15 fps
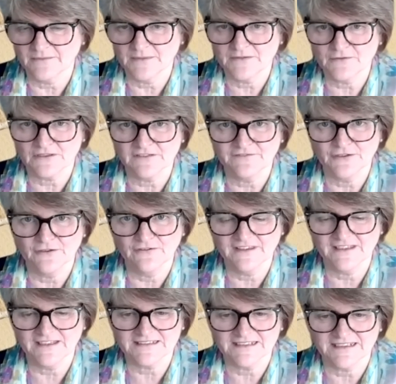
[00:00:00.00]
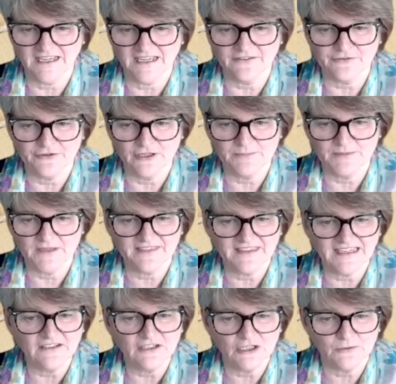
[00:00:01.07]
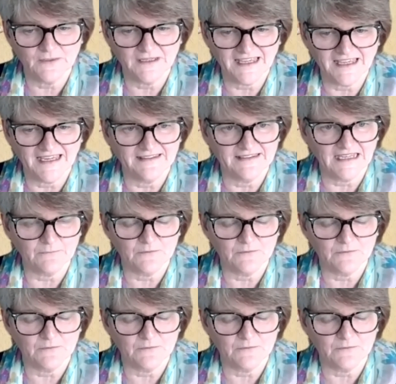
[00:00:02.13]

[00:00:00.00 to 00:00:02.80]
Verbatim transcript: We've got a few things to get through, but thank you again.